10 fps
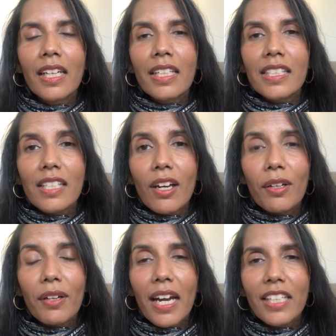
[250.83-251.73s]
So
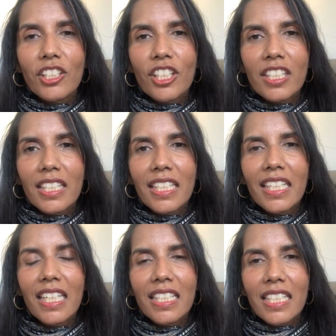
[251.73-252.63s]
as you can see,
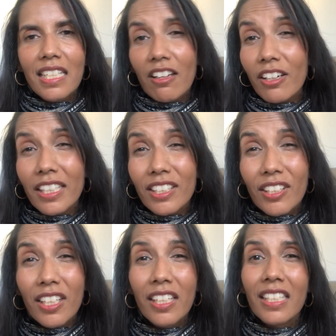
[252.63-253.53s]
a slight
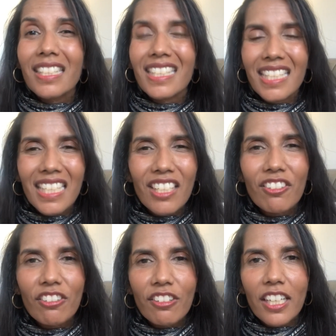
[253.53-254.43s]

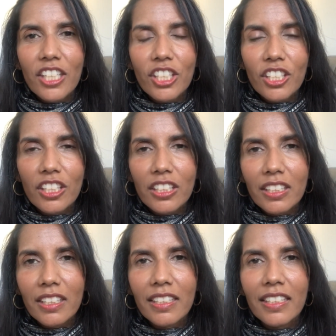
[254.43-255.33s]

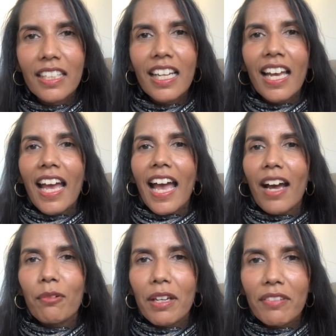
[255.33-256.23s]
deterioration.
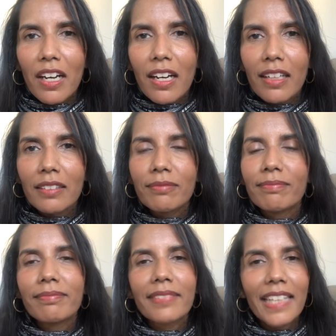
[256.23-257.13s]
However,
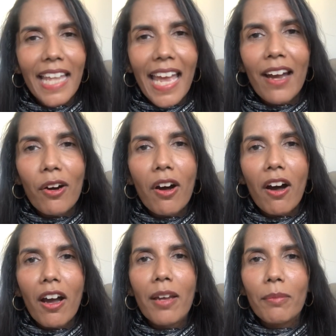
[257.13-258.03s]
now
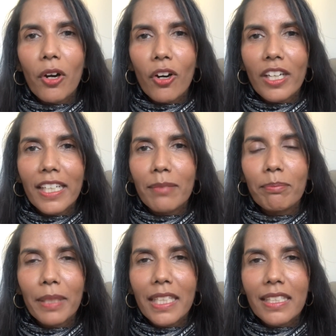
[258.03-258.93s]
I'm on it
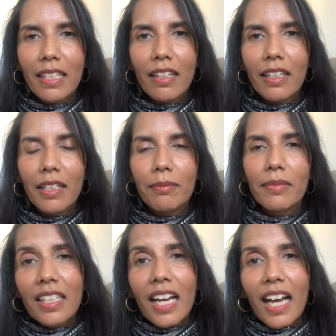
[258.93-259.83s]
big time.
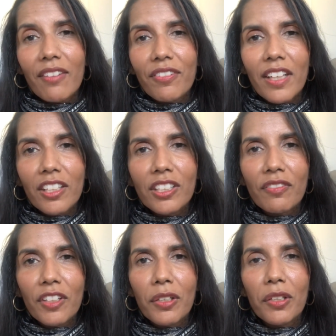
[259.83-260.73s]
And for those of
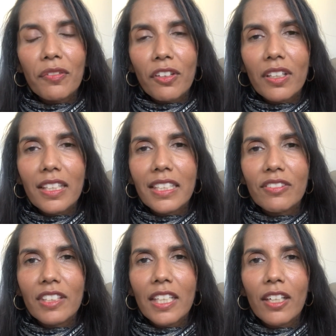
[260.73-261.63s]
you who follow these
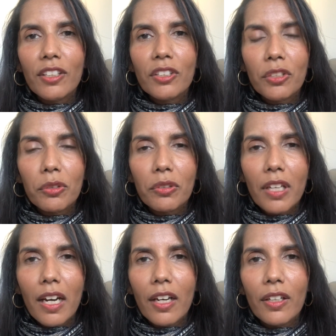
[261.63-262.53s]
videos, you'll
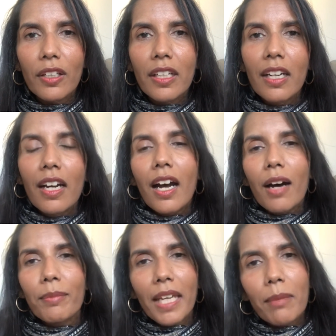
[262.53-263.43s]
know I'm
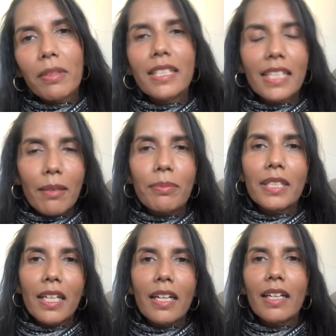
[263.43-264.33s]
getting my steps
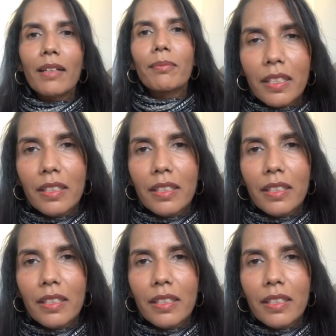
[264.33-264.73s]
up.